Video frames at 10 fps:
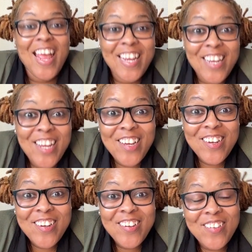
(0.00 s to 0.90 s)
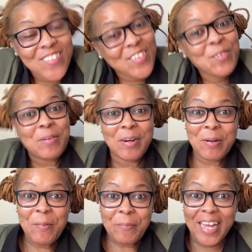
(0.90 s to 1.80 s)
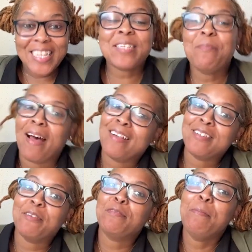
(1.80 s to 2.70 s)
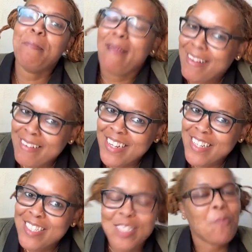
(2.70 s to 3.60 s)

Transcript: Hello, welcome back to Mind Over Madness,